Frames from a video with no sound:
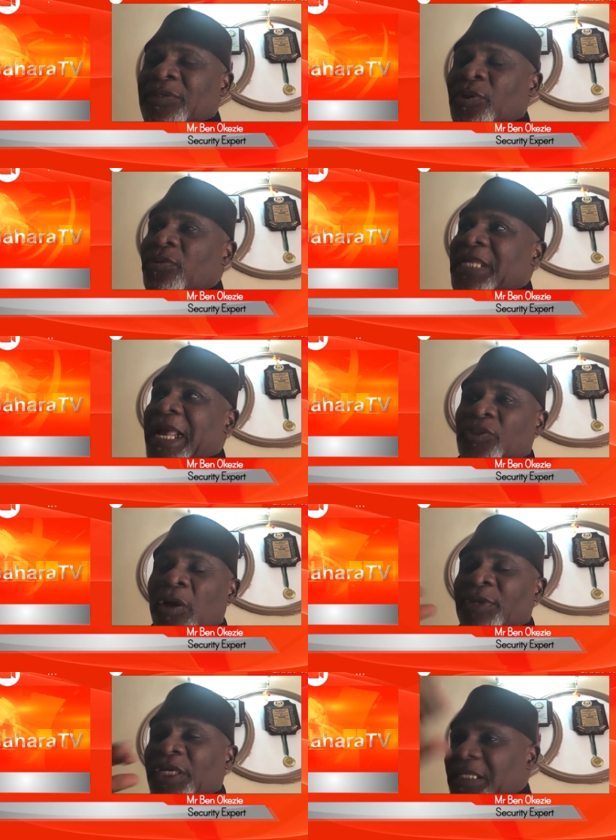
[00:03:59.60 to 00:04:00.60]
know, there
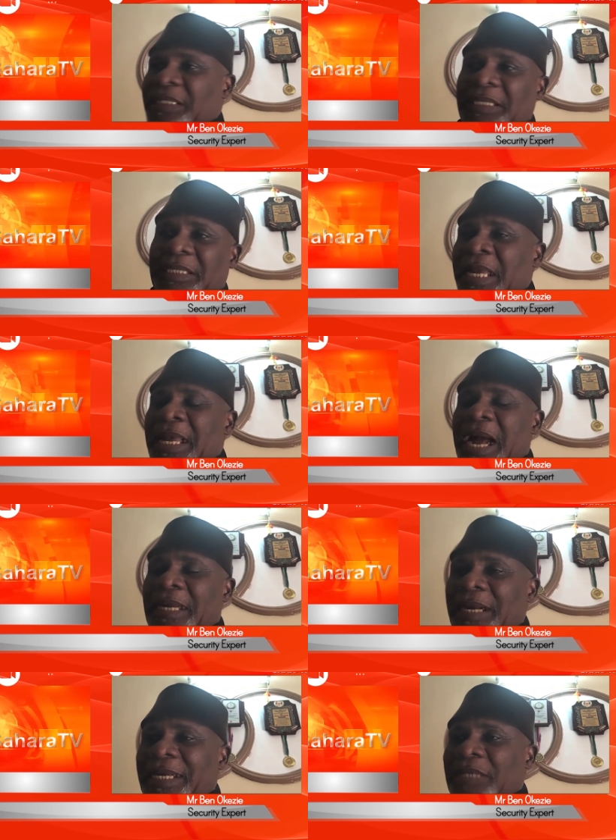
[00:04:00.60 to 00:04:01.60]
are some hills around